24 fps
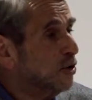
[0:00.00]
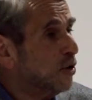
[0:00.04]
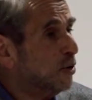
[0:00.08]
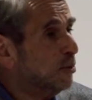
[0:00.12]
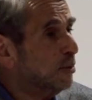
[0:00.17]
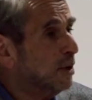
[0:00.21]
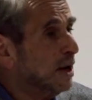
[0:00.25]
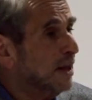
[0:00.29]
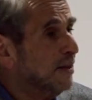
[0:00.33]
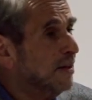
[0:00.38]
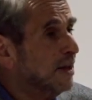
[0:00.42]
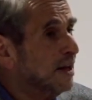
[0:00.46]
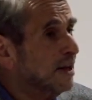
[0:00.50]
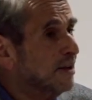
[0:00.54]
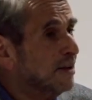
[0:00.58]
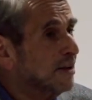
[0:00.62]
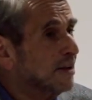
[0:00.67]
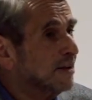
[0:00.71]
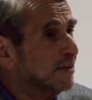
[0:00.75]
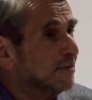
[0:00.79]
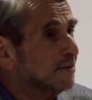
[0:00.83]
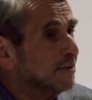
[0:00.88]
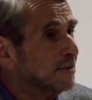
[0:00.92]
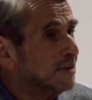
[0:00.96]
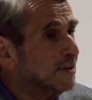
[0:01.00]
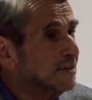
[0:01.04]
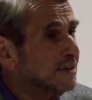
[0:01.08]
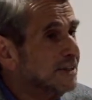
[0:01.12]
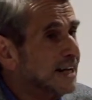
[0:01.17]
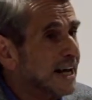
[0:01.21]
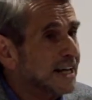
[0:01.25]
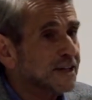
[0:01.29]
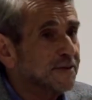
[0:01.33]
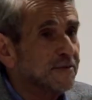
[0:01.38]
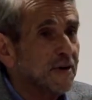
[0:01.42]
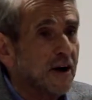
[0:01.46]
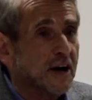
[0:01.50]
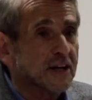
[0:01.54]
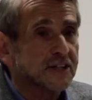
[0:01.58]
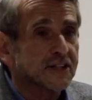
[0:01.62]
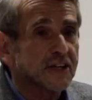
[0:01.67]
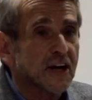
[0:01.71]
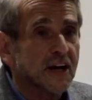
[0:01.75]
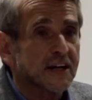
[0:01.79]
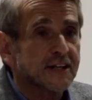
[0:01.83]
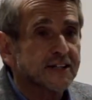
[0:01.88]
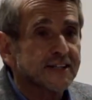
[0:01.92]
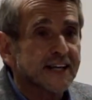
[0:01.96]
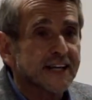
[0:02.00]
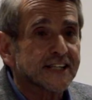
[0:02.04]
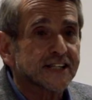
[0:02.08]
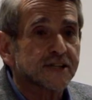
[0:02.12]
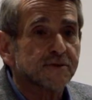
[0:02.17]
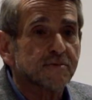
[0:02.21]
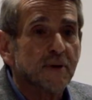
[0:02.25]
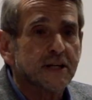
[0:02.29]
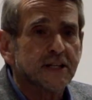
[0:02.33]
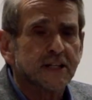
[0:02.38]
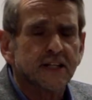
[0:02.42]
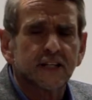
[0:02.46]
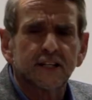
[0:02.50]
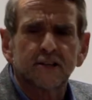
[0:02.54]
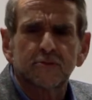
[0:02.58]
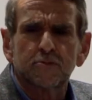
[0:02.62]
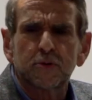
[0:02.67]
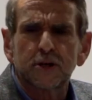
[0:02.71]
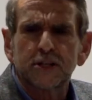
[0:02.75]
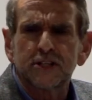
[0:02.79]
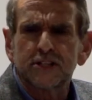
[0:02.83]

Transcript: Normally, the death of our sun is estimated in,